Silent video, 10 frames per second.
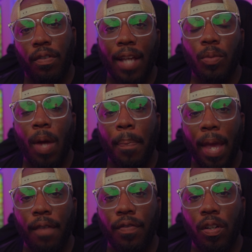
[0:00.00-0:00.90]
That's why
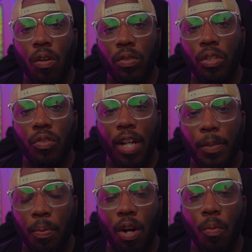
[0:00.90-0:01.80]
pay for Coastal
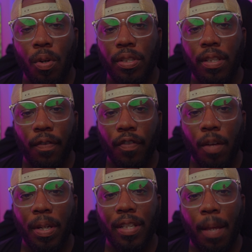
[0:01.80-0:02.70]
Transport works different,
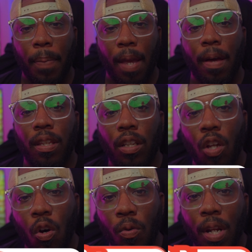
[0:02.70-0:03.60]
because they pay by the
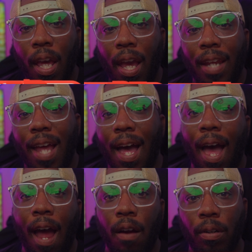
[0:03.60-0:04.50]
load and not
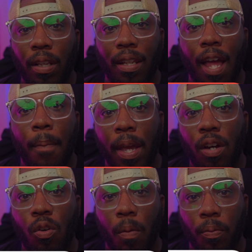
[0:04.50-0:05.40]
hourly like mega
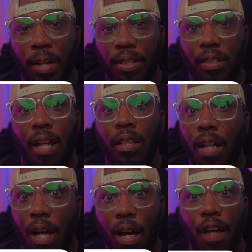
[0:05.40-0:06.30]
corporations like
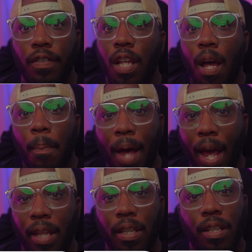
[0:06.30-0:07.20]
Love's,
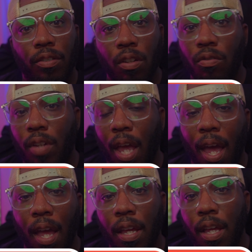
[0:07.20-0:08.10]
Pilot, Circle
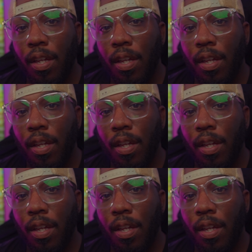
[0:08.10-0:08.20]
K,